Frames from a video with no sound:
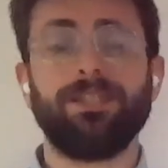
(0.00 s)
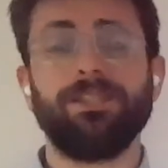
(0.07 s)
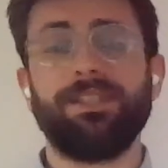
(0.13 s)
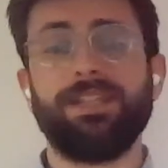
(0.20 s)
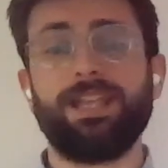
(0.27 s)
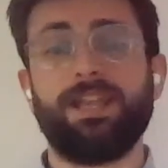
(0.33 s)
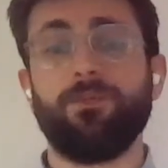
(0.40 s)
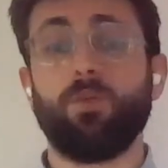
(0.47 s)

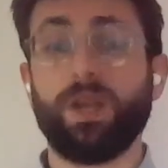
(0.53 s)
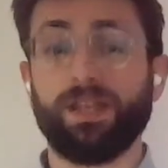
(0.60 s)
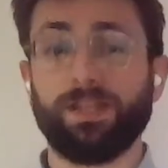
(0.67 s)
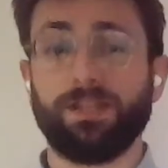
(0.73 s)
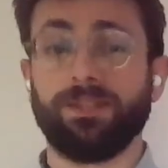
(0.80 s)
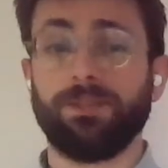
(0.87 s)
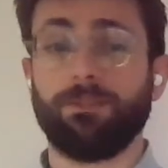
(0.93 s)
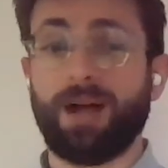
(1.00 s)
the
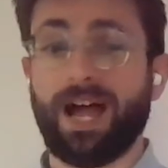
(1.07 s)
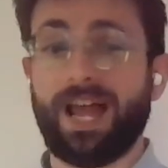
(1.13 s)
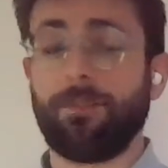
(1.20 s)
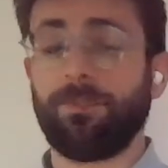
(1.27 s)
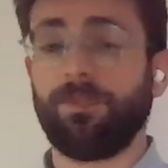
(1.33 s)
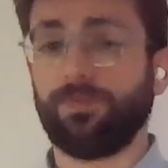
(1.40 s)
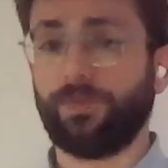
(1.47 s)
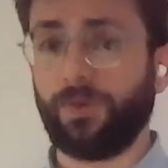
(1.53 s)
wind
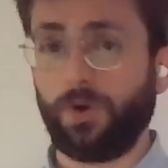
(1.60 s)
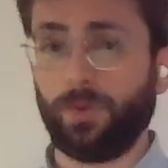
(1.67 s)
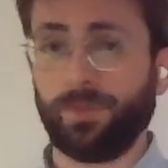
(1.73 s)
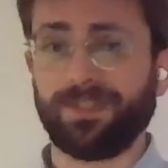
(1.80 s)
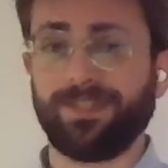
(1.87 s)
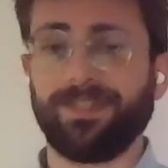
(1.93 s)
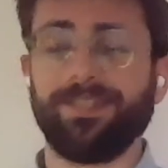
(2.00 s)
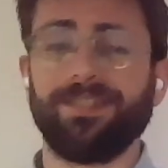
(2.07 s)
turbine
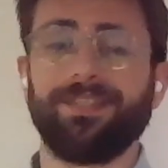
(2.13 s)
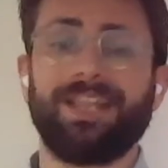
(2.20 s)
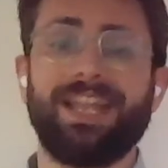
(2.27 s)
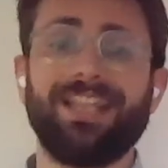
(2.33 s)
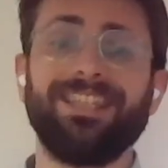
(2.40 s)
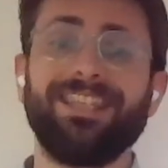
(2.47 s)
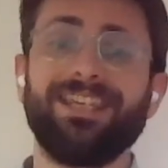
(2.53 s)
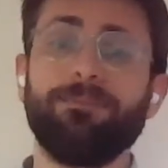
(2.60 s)
performances,
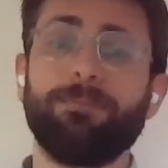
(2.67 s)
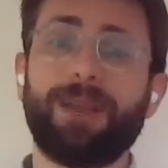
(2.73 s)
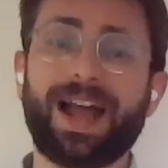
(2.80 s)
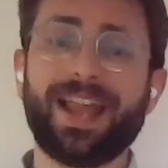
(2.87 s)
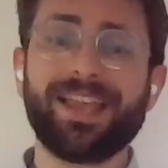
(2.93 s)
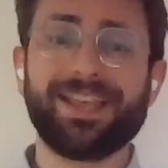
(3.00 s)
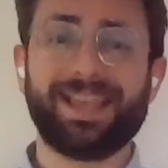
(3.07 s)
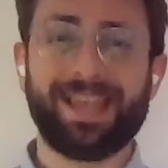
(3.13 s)
and in
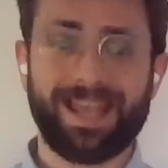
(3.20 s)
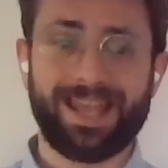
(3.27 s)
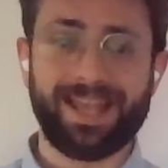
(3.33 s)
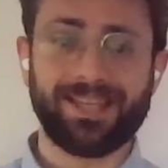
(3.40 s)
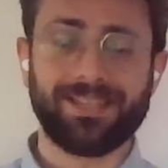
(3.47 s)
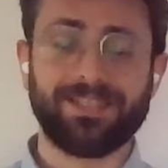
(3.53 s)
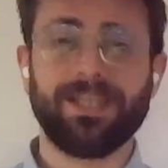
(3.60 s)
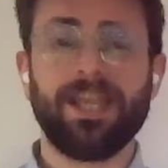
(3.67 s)
my
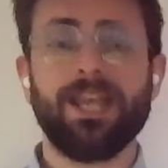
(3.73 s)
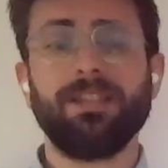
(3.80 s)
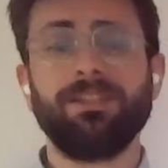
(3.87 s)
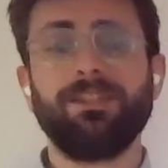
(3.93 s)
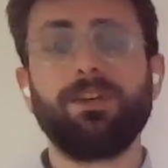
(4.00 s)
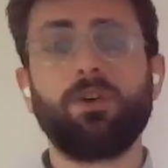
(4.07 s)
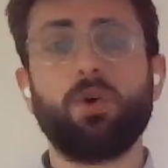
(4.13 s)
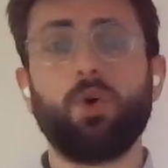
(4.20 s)
case,
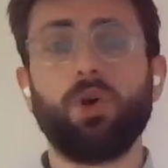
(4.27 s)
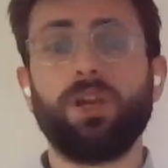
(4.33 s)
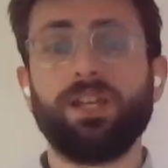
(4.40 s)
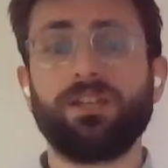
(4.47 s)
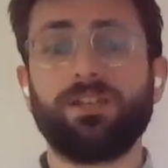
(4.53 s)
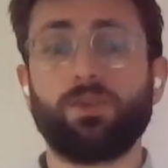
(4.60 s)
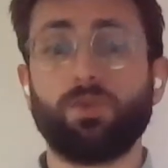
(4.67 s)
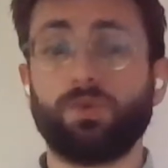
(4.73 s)
the goal
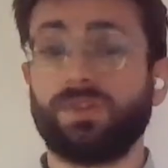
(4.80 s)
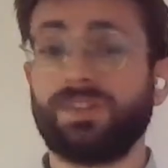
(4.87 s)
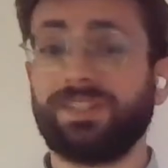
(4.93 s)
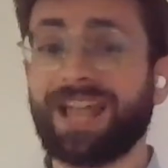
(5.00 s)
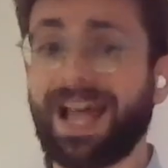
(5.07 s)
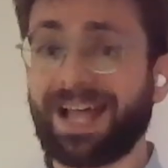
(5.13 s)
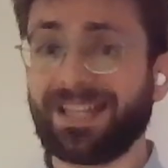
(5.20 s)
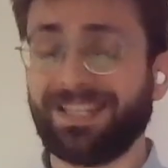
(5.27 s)
is to
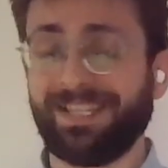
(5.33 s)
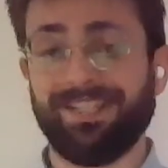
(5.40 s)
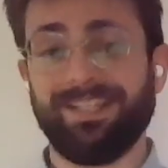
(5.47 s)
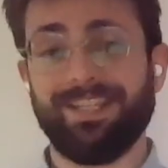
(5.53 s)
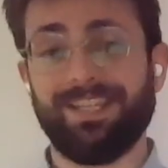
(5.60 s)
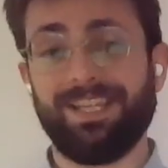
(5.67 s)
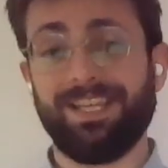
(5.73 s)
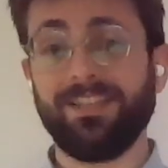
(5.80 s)
study
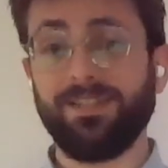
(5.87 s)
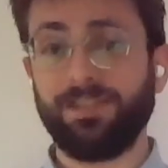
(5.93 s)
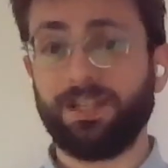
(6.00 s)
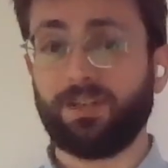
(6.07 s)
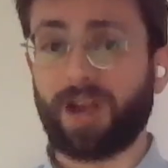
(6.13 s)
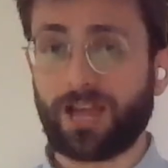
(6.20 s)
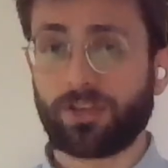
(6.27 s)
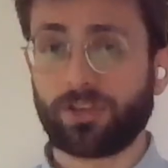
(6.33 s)
the
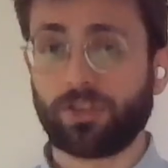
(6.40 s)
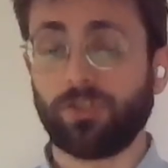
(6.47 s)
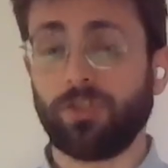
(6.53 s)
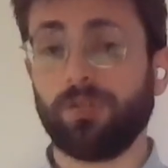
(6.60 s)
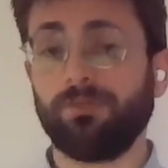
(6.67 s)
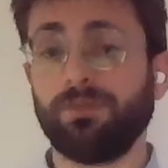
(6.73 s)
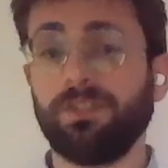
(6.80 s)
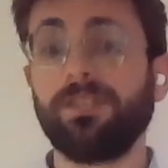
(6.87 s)

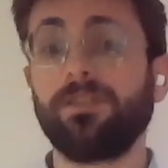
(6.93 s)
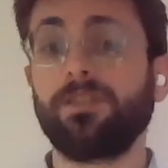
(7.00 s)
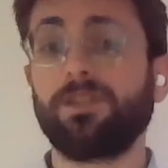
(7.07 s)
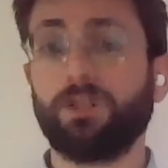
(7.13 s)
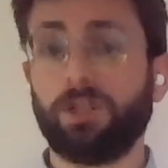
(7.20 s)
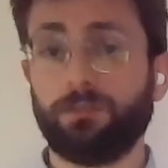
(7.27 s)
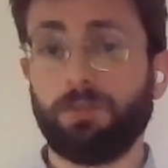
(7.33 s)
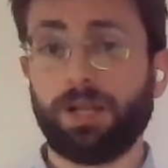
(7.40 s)
interaction of this
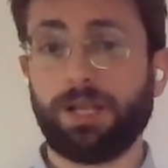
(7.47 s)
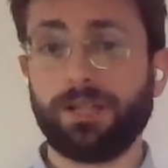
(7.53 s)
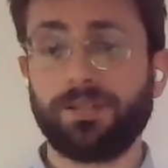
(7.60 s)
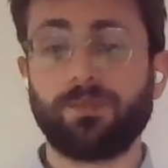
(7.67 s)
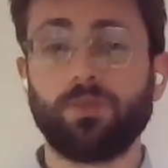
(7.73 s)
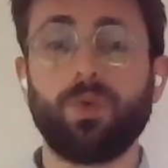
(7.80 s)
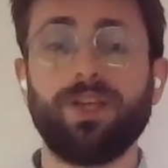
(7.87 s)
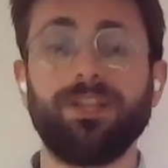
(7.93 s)

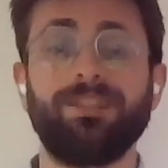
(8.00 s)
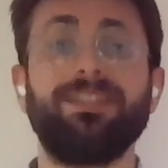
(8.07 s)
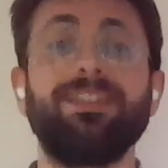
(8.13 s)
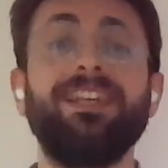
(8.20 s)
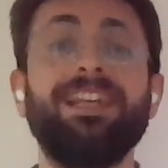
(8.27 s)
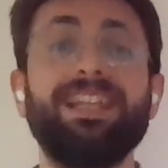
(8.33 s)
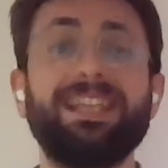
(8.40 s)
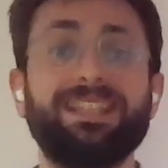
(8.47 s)
turbulence with the
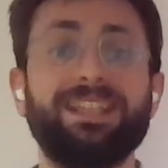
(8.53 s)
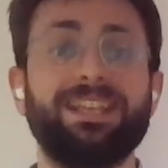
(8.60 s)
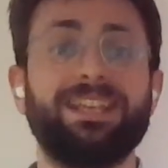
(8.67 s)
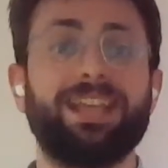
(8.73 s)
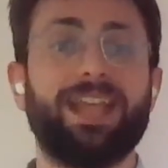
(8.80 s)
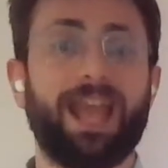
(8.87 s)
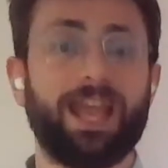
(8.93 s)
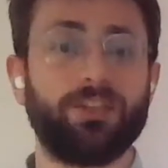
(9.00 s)

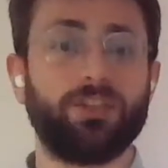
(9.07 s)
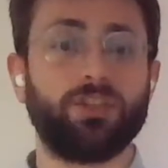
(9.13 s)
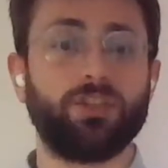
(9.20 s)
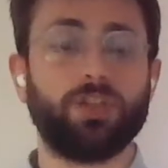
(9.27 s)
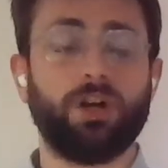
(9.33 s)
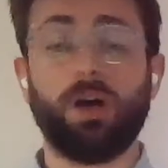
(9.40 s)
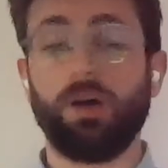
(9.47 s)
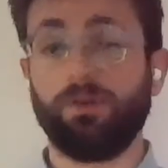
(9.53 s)
leading
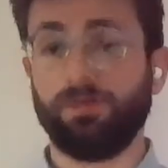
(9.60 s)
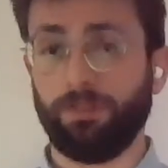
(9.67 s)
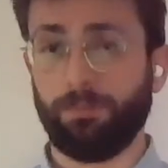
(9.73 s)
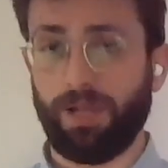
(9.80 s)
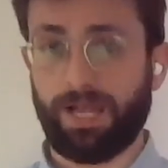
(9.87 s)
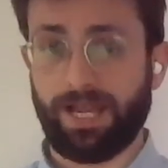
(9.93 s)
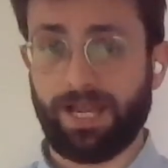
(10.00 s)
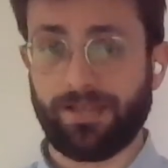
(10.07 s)
edge of the
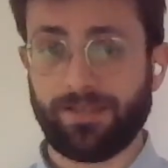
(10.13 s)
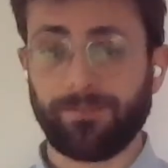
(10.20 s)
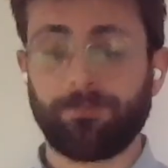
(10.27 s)
blade.